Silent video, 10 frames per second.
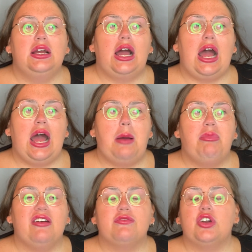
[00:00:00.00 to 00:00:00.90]

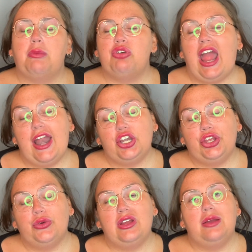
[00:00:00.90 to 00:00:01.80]
But for a brand
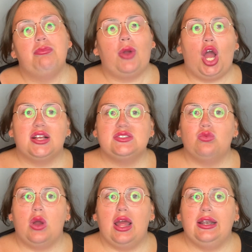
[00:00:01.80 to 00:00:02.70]
new inbox
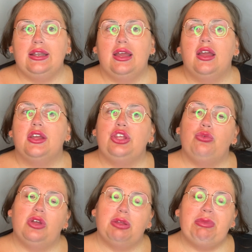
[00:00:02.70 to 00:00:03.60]
one, you
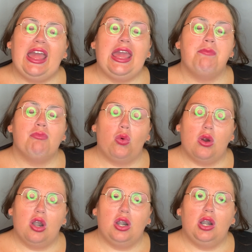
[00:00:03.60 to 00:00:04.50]
will pay
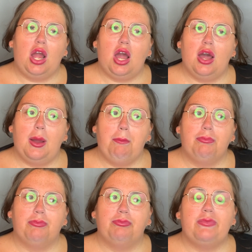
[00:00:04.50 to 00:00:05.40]
more,
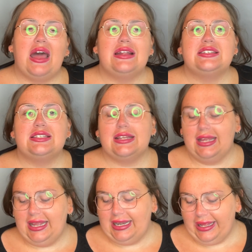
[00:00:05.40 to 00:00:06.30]
but
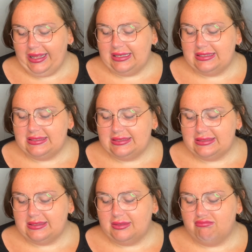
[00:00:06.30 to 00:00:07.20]
it is
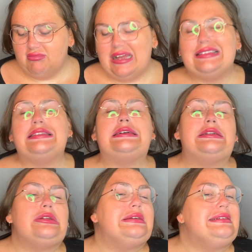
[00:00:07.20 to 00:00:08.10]
a
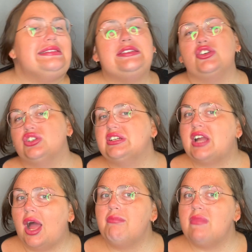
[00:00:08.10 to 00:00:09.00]
little easier to
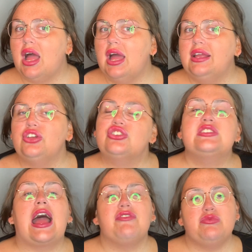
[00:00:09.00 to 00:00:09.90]
come by. You just
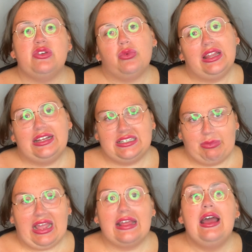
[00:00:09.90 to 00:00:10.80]
have to be willing to
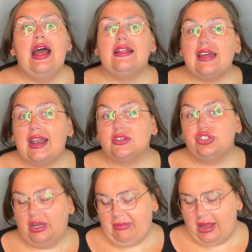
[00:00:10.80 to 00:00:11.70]
pay that
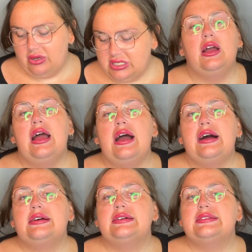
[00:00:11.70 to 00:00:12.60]
extra amount.
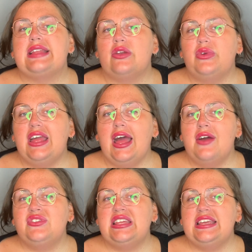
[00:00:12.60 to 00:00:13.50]
Then we
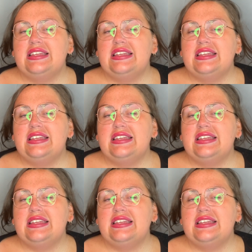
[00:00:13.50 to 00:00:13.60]
have the